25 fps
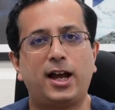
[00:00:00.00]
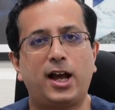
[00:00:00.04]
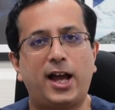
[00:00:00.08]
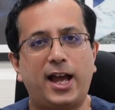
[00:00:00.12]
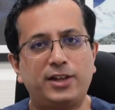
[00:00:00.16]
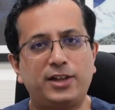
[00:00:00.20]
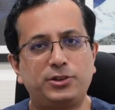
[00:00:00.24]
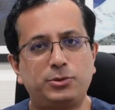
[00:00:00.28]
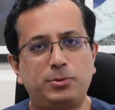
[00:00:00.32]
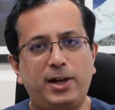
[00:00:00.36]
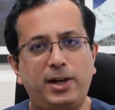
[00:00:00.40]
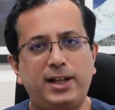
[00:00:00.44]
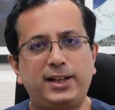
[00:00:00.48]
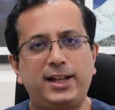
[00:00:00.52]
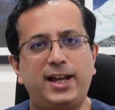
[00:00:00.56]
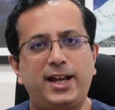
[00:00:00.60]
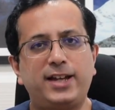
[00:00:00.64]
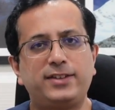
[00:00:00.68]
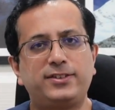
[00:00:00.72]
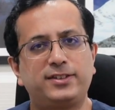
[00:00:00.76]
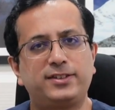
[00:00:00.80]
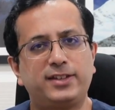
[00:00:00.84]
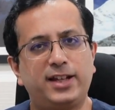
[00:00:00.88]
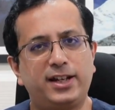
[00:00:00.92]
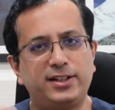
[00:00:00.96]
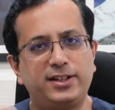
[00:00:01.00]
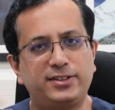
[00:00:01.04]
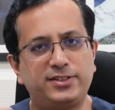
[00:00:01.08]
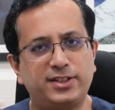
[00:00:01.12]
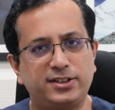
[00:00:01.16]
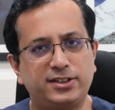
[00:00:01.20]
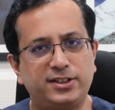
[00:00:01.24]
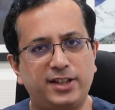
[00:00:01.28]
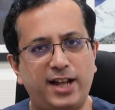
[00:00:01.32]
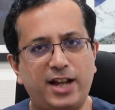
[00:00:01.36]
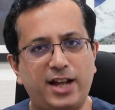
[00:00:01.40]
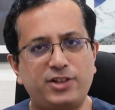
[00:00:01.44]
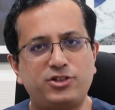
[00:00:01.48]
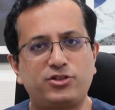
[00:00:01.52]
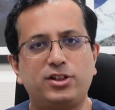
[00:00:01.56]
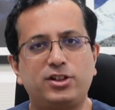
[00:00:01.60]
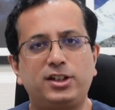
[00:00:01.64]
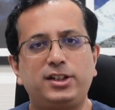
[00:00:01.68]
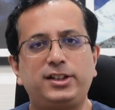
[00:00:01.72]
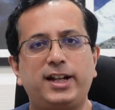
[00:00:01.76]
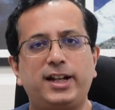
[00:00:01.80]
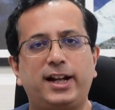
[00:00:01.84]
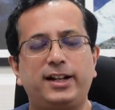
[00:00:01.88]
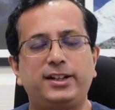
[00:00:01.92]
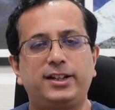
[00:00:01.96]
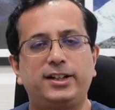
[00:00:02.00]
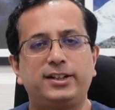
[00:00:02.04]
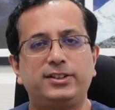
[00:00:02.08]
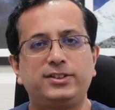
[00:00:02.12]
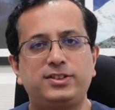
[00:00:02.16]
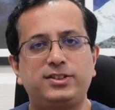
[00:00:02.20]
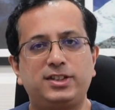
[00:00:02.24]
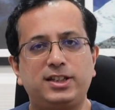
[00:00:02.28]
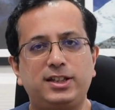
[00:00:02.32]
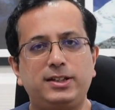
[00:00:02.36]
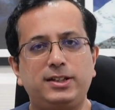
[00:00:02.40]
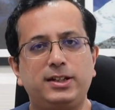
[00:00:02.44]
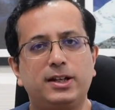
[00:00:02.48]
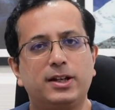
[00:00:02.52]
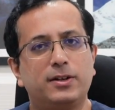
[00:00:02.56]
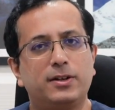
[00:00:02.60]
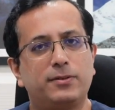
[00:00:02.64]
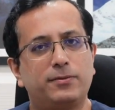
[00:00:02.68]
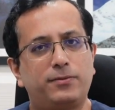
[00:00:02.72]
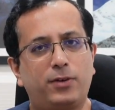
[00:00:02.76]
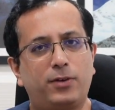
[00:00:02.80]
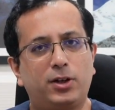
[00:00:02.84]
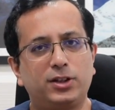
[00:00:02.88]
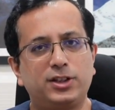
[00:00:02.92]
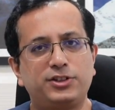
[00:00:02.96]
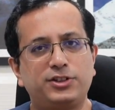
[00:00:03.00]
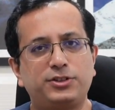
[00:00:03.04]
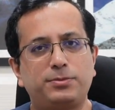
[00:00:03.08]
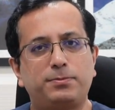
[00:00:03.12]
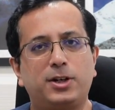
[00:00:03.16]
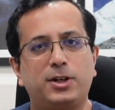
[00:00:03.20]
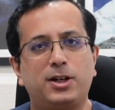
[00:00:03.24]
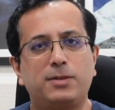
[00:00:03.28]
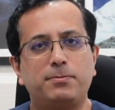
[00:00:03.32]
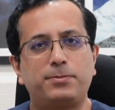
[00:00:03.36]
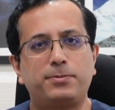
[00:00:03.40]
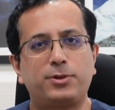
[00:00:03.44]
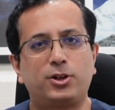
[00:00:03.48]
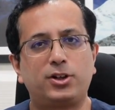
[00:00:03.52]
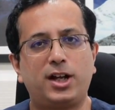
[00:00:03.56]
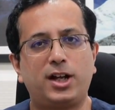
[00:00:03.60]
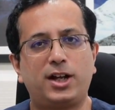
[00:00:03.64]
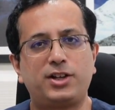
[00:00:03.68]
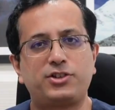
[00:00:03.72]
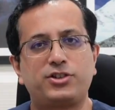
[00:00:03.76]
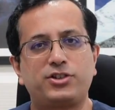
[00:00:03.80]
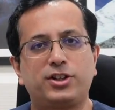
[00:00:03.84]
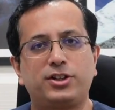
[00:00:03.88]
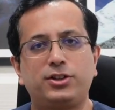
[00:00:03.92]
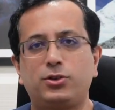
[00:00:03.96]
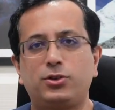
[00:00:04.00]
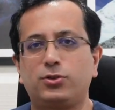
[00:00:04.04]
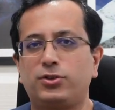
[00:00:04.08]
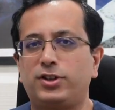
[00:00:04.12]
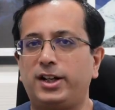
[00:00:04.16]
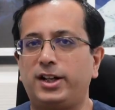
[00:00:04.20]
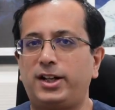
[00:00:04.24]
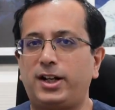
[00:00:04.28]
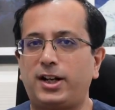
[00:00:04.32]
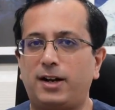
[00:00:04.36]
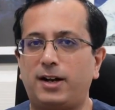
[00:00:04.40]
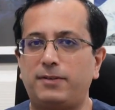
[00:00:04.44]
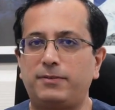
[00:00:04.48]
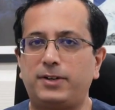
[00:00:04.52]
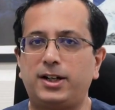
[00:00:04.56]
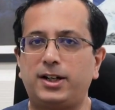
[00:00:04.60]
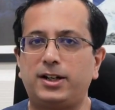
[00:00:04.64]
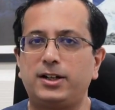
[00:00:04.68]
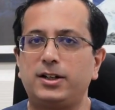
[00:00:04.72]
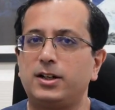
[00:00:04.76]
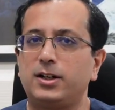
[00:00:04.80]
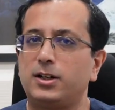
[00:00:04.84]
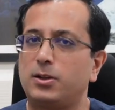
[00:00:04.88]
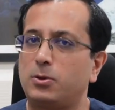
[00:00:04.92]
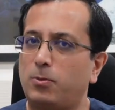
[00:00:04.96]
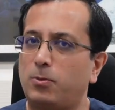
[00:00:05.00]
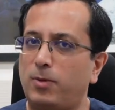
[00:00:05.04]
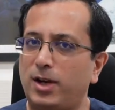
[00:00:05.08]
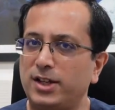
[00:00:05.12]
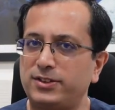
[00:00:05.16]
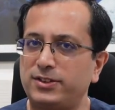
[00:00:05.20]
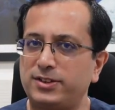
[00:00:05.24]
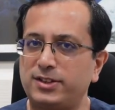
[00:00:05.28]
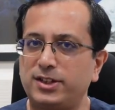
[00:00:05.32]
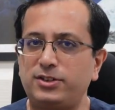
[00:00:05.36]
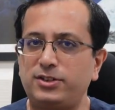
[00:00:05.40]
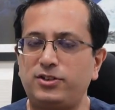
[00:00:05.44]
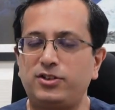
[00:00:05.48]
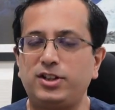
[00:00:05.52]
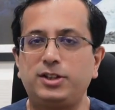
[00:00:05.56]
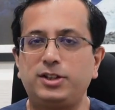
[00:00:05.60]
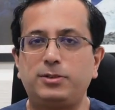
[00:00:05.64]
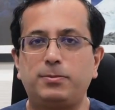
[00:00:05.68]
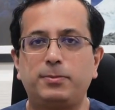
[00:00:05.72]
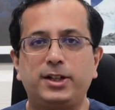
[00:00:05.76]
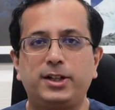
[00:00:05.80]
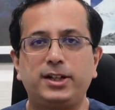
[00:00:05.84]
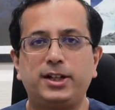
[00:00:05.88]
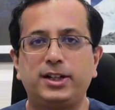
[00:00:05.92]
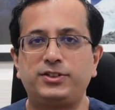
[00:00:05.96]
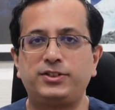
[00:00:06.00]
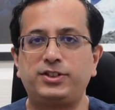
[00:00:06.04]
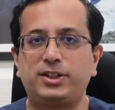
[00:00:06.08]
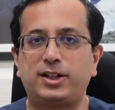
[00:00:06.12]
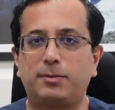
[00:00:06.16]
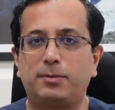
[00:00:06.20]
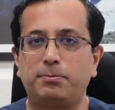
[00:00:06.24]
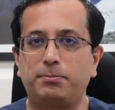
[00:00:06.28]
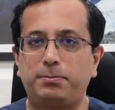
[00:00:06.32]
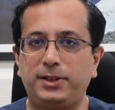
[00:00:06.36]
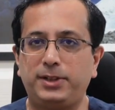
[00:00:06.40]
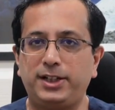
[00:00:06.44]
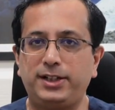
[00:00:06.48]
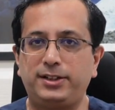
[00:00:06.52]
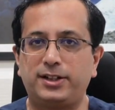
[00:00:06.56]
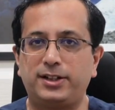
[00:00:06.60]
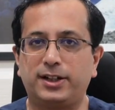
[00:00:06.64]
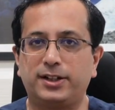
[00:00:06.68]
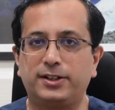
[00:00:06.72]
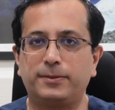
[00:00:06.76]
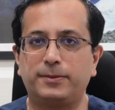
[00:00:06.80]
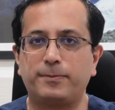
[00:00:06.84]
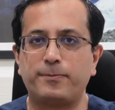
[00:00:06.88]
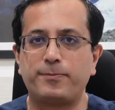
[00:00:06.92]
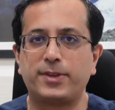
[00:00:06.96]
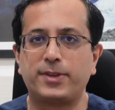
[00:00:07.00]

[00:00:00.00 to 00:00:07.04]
as well as there is a natural tendency for the sperm production to recover once the treatment is completed.